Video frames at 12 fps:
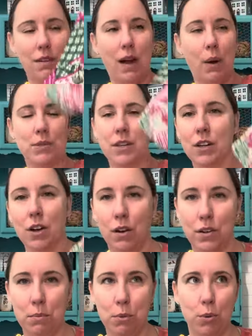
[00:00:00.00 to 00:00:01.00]
I was gonna
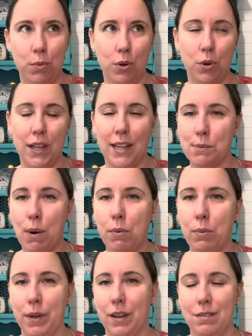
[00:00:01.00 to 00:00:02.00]
call it a muumuu, and that's
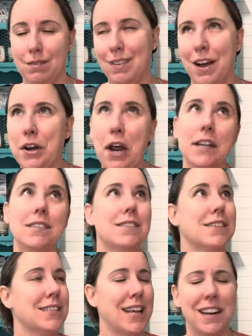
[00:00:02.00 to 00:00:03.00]
probably not nice.
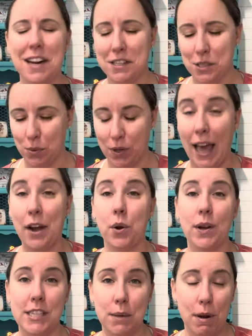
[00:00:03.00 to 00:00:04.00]
Is that a nice word? I don't know.
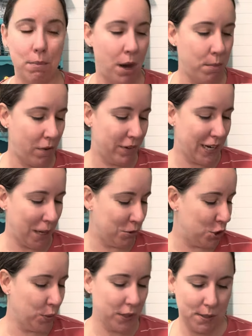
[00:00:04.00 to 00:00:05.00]
I tell my mom all the time
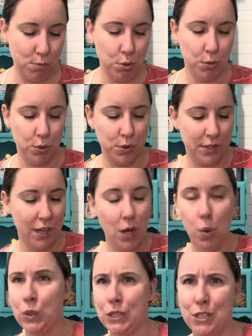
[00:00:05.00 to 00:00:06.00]
she wears muumuus,
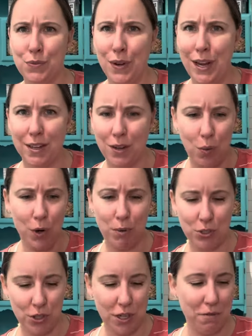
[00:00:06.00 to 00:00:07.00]
which is fine. Wear
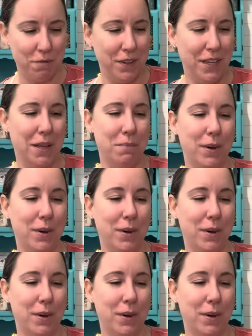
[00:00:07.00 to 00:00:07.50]
what you're comfy in.